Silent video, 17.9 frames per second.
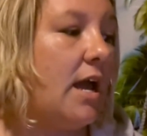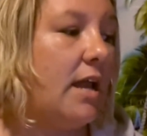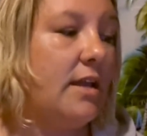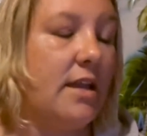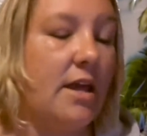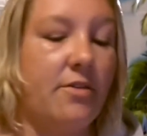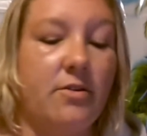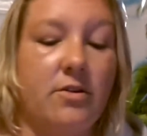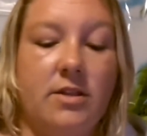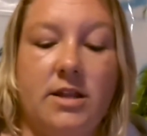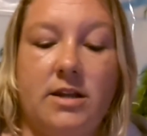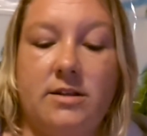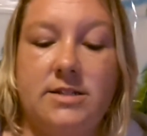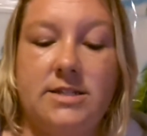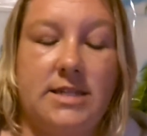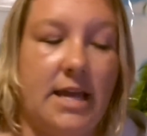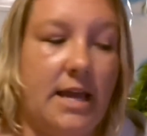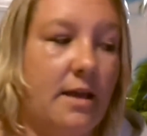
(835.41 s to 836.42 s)
Another
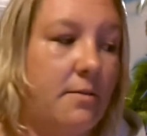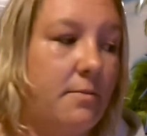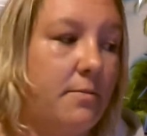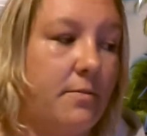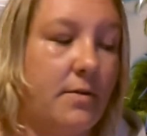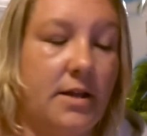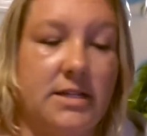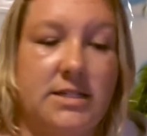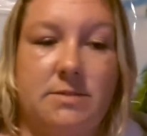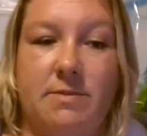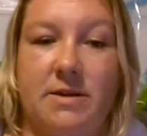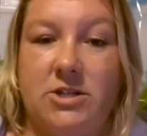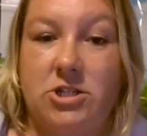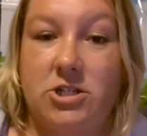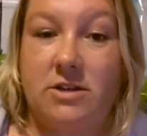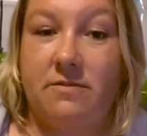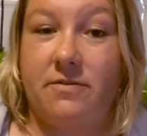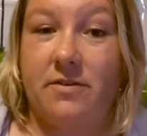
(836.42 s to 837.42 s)
little tip,
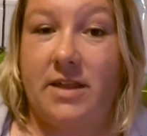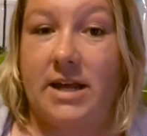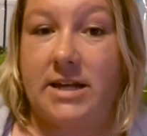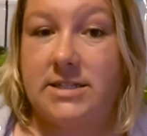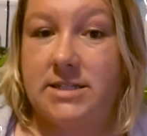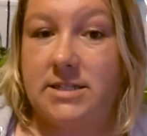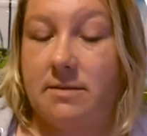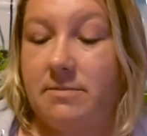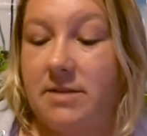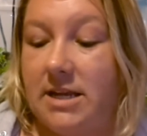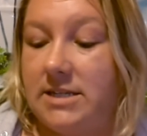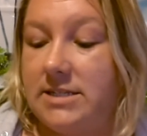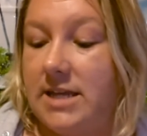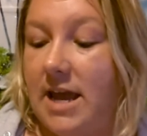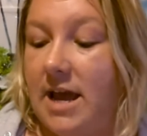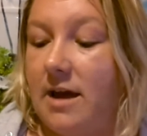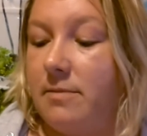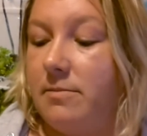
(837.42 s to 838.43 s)
especially for that someday
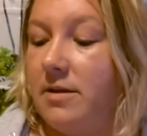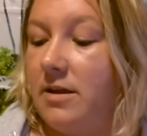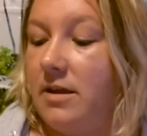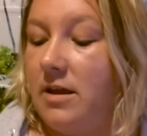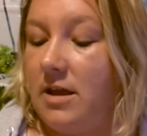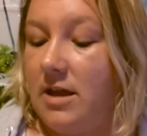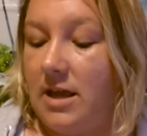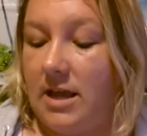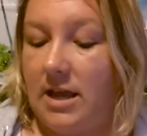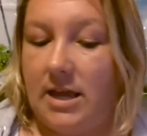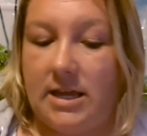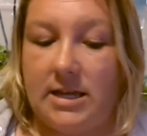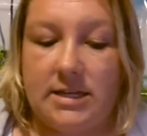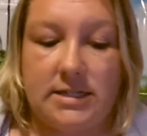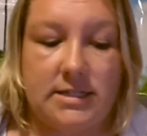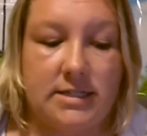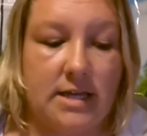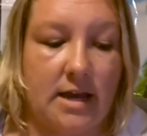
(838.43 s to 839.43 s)
tab,
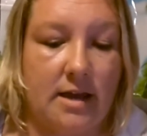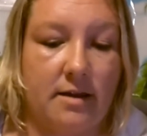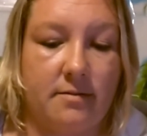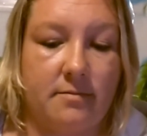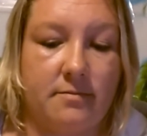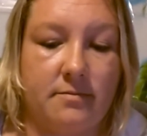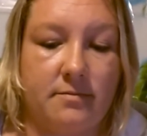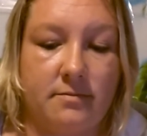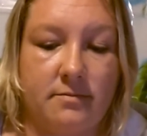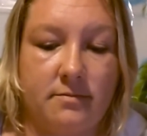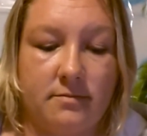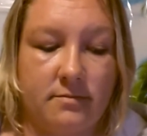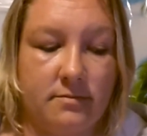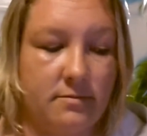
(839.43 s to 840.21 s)
is, I don't